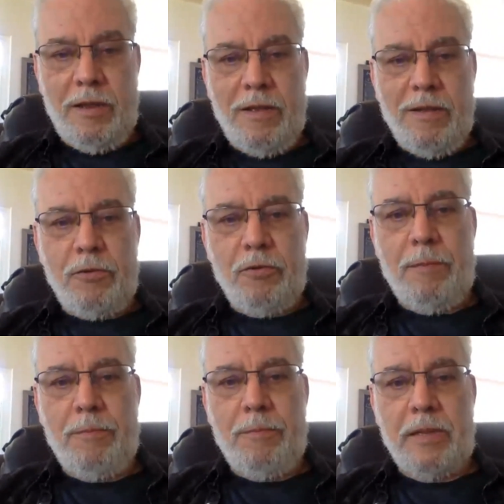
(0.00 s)
But
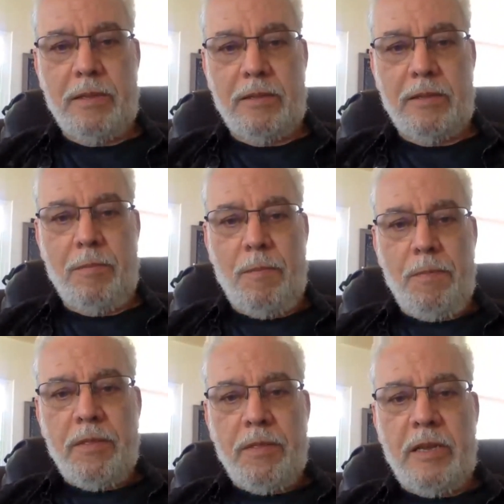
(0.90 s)
he
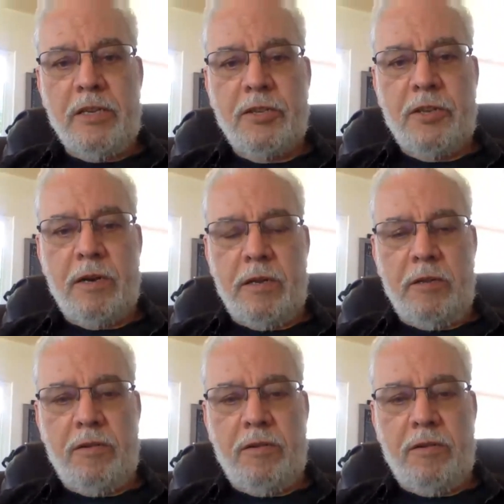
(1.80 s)
started interviewing